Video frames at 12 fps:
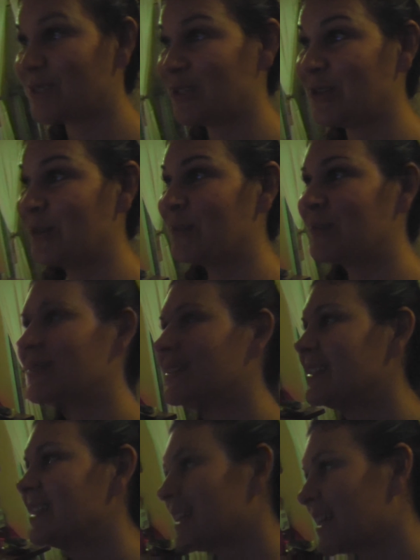too.
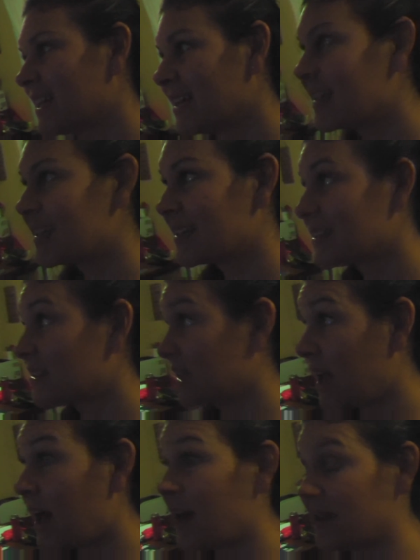Really?
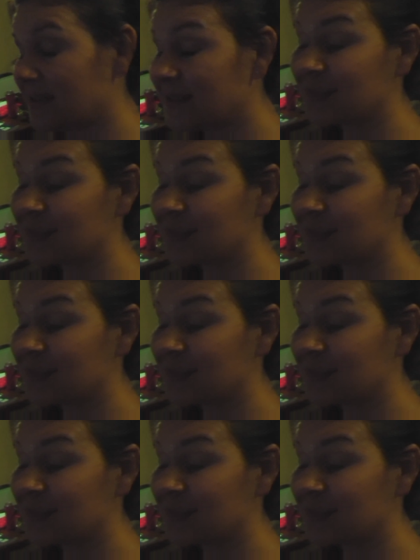Yeah.